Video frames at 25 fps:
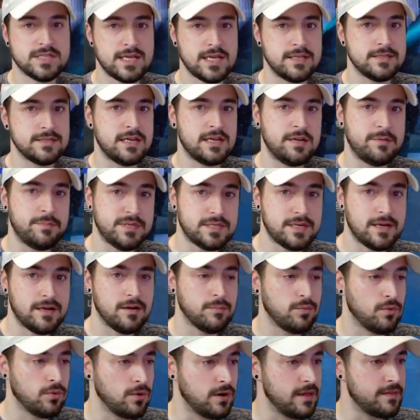enemies
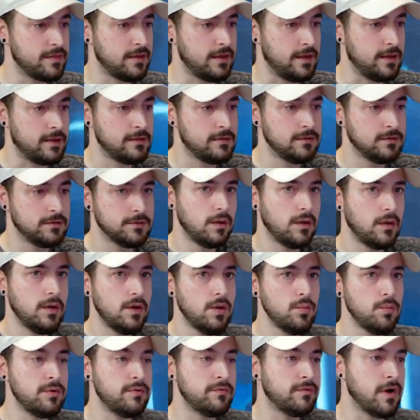airborne at the end.
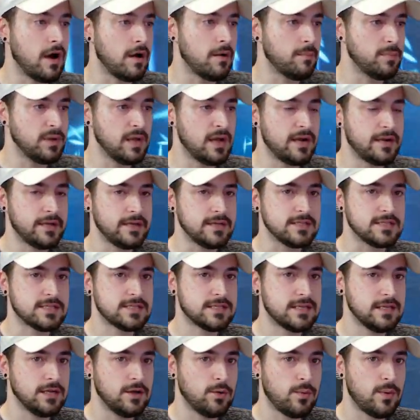We've got Blinding
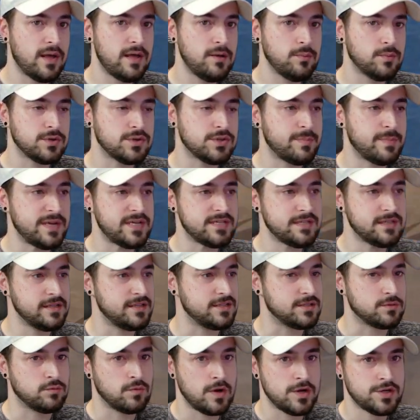Silhouette, which basically
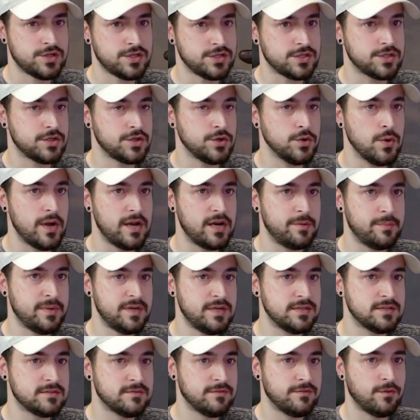just rushes through
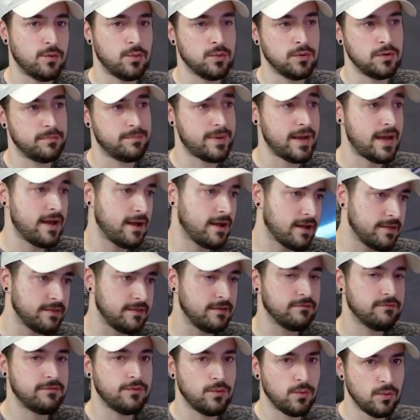enemies forward, back, and
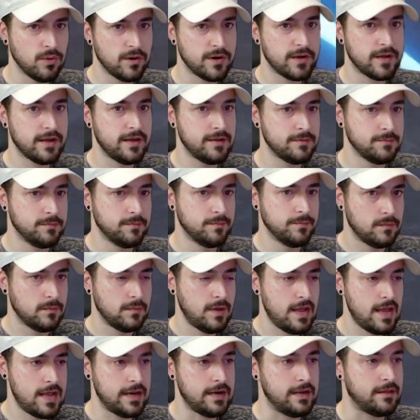then forward again,
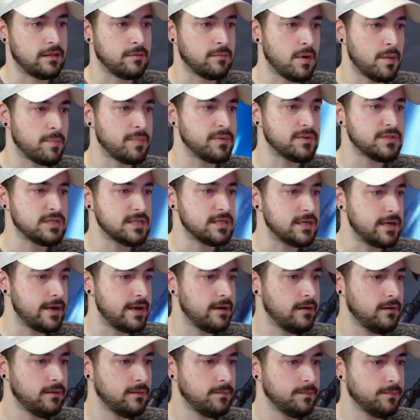hitting them up into the
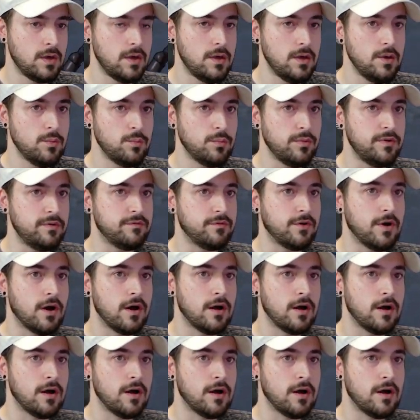air. We've got